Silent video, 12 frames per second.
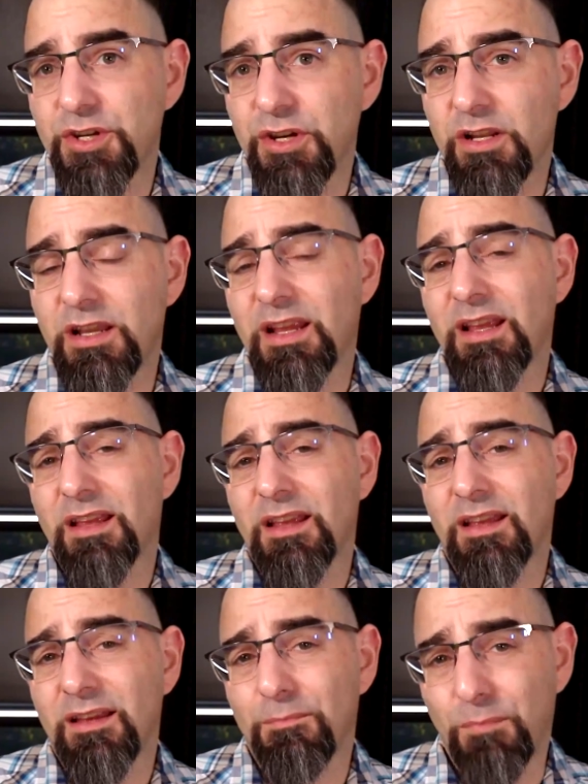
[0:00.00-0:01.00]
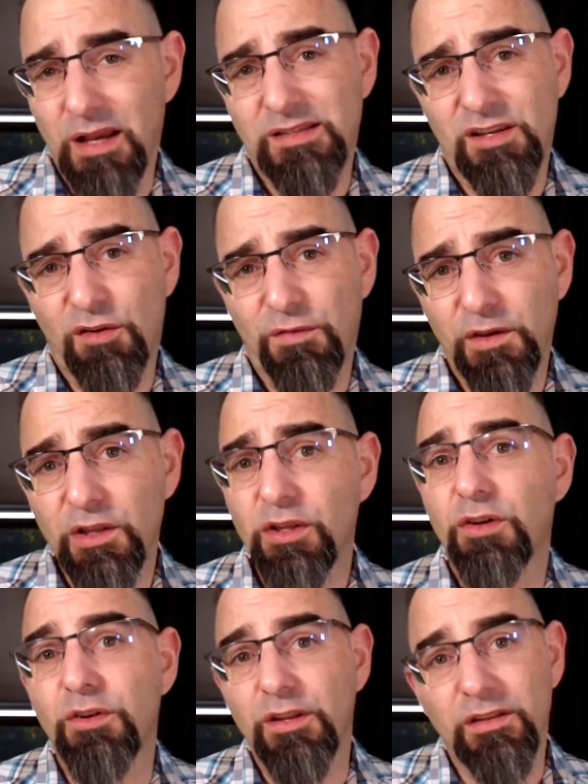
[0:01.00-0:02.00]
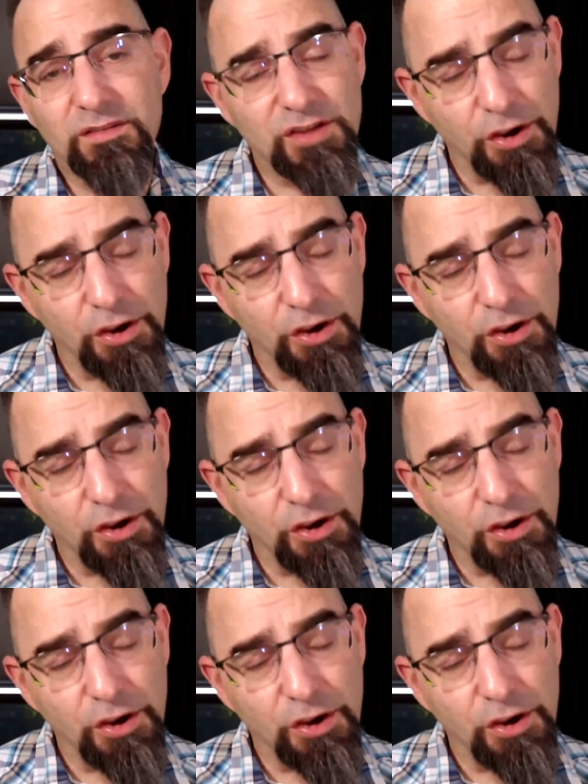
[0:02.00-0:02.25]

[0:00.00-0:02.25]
should, myself included.